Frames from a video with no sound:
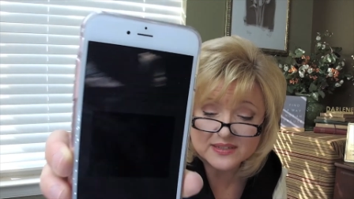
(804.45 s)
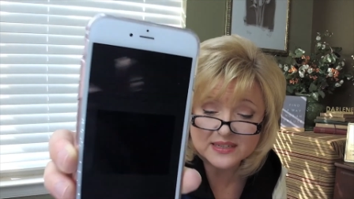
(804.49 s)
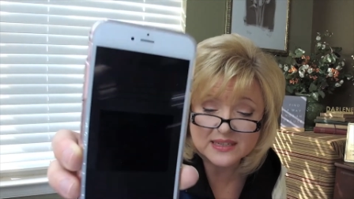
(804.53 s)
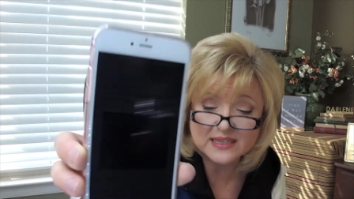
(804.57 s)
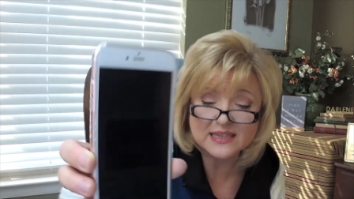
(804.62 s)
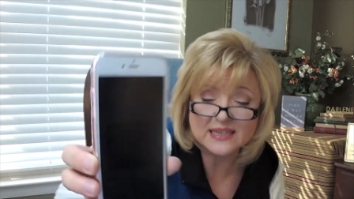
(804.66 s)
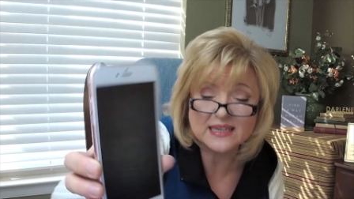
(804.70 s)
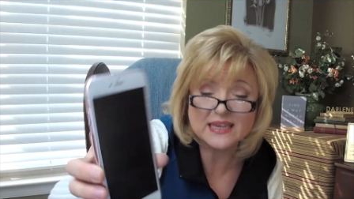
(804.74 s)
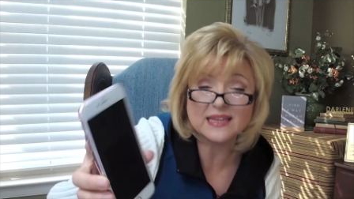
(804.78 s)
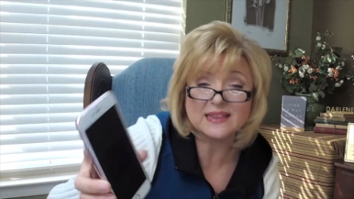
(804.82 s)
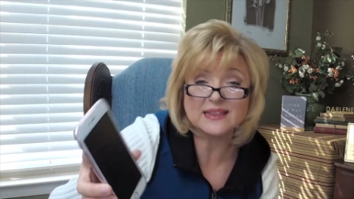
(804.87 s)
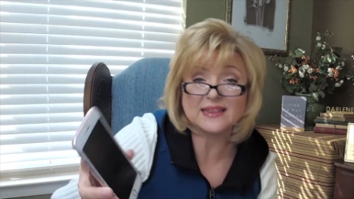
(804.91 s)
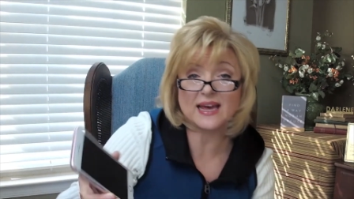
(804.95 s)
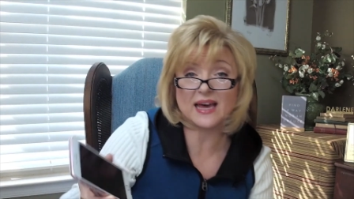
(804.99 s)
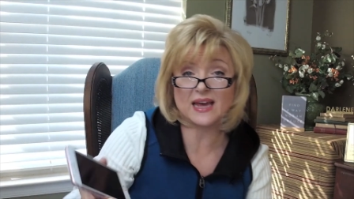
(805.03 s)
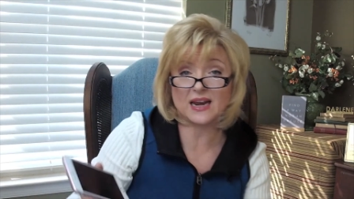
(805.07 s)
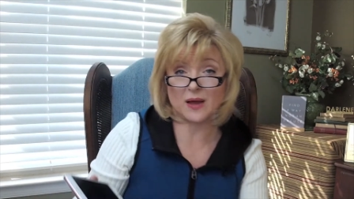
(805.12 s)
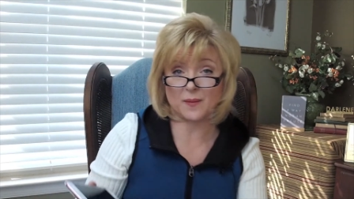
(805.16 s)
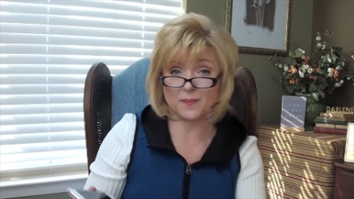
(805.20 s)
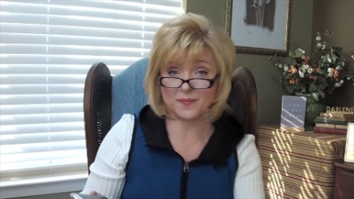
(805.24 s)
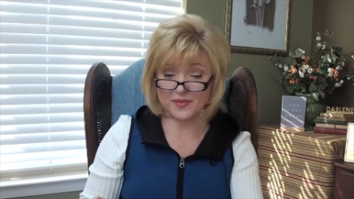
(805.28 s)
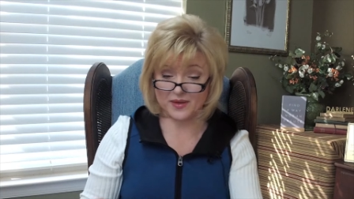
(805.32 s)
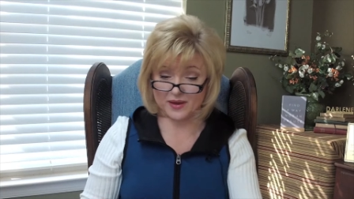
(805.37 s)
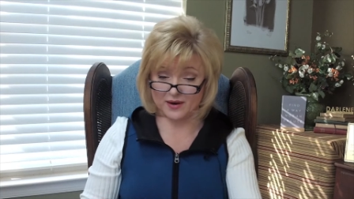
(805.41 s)
to get
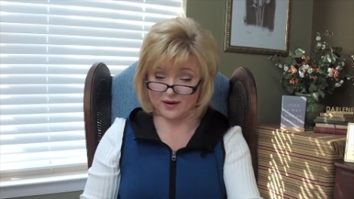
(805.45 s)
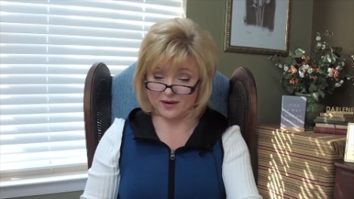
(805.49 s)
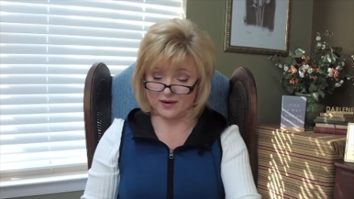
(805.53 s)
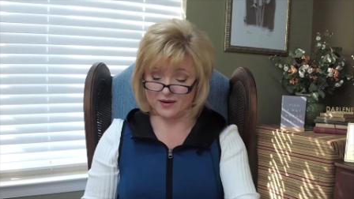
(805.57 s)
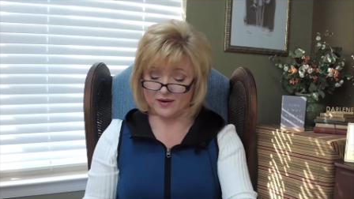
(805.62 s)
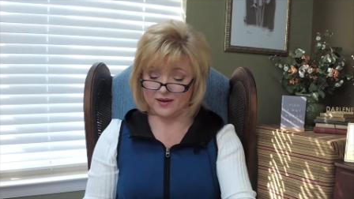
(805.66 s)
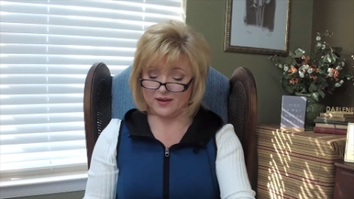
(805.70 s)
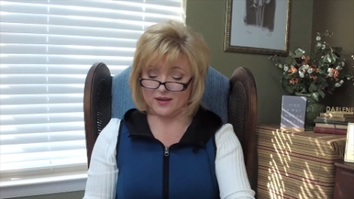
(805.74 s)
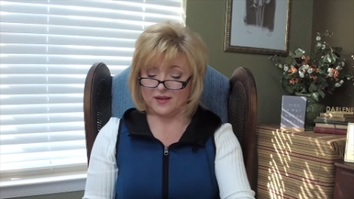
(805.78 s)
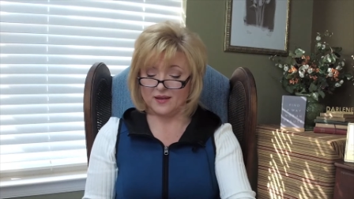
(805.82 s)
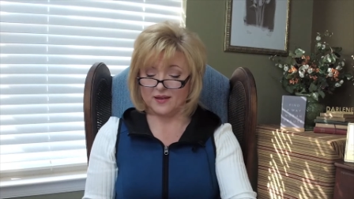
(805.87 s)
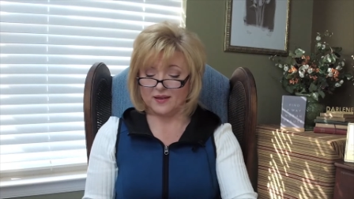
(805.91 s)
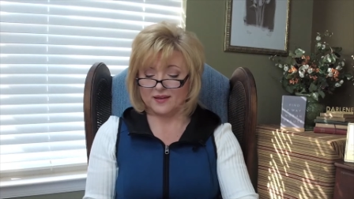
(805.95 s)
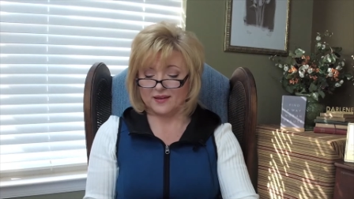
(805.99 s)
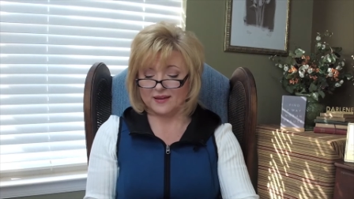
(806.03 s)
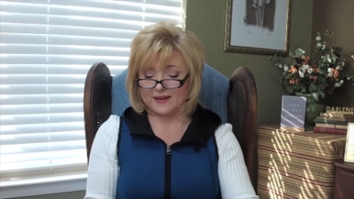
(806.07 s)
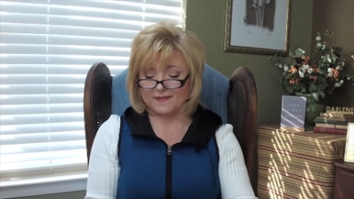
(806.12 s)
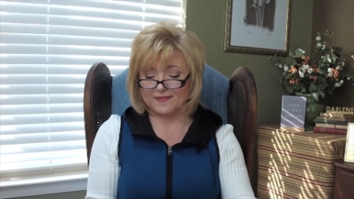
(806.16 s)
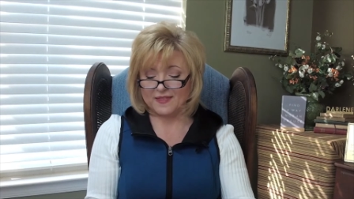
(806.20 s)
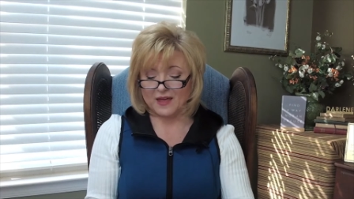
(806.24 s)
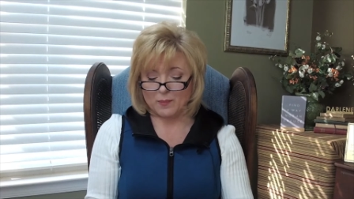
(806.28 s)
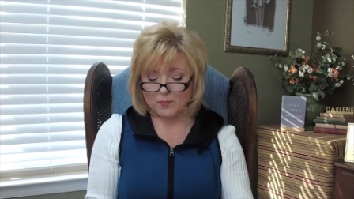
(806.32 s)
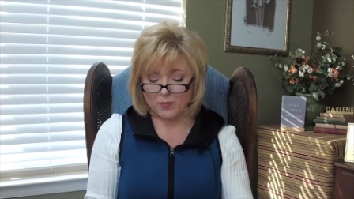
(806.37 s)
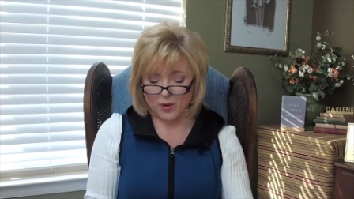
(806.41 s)
that up there,
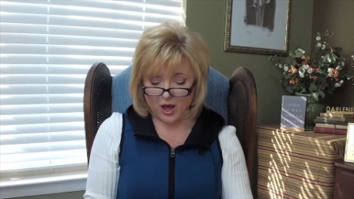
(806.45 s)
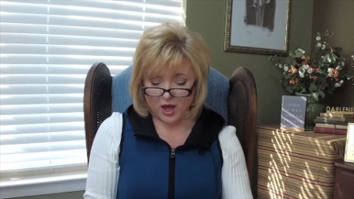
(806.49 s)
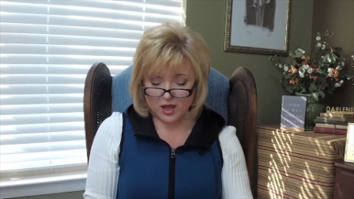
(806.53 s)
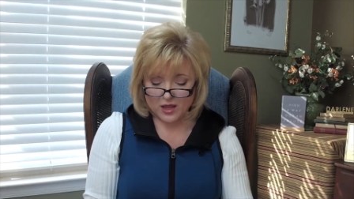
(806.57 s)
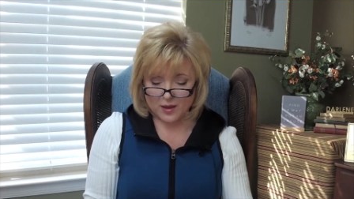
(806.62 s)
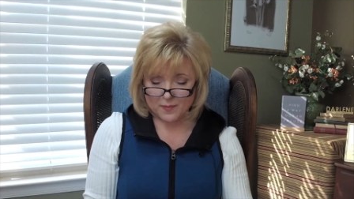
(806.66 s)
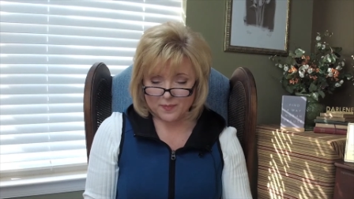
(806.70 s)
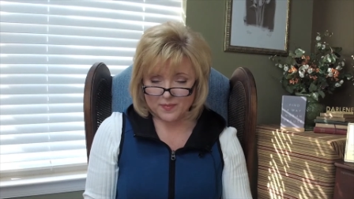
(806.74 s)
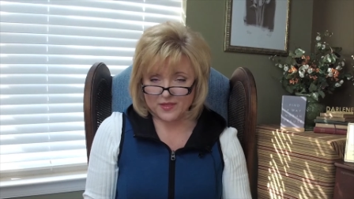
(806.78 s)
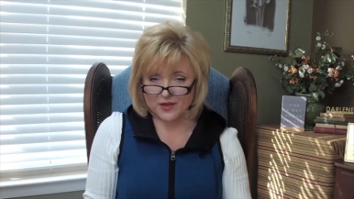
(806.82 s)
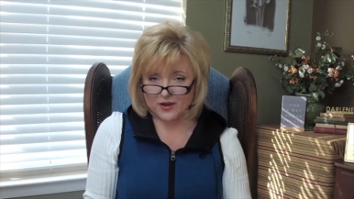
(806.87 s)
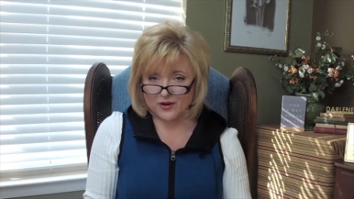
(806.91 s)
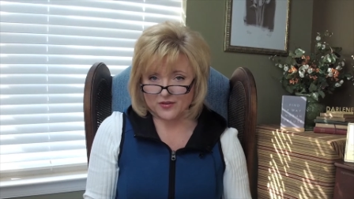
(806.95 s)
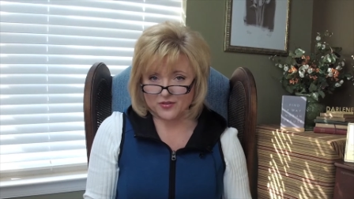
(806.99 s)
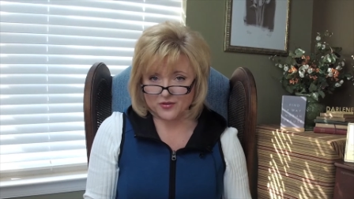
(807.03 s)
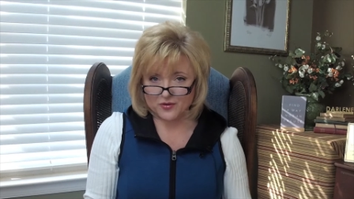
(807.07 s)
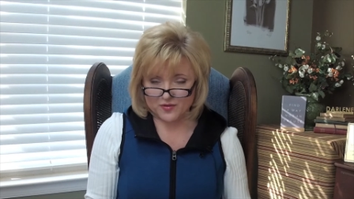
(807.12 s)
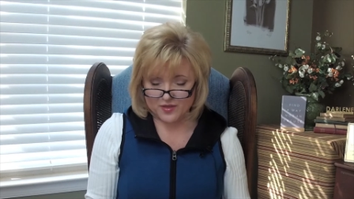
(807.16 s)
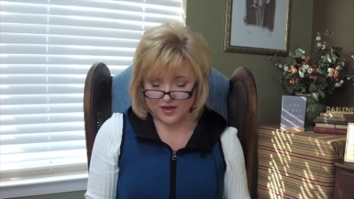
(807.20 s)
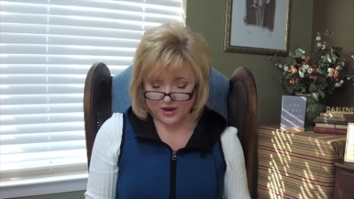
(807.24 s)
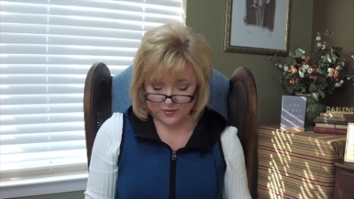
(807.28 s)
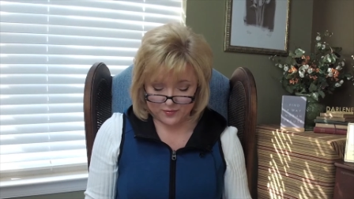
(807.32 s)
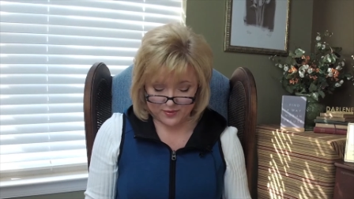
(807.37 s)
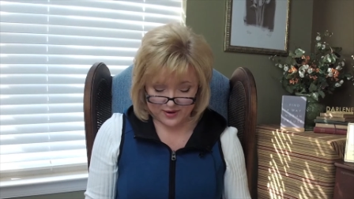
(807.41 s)
get that ball up there
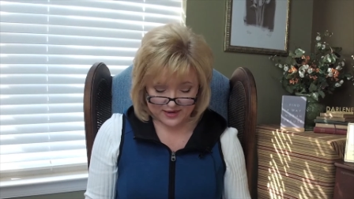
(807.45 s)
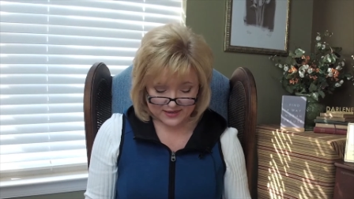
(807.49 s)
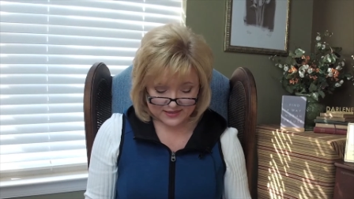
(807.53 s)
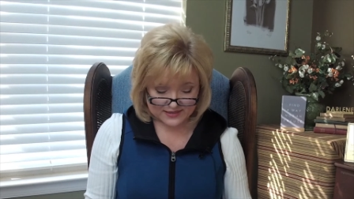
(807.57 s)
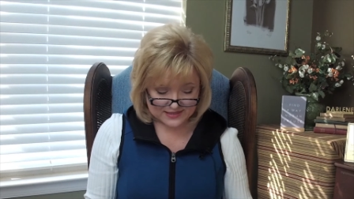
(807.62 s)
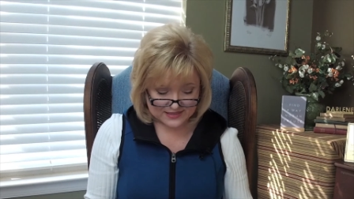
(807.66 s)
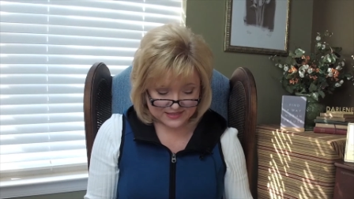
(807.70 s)
through that ring.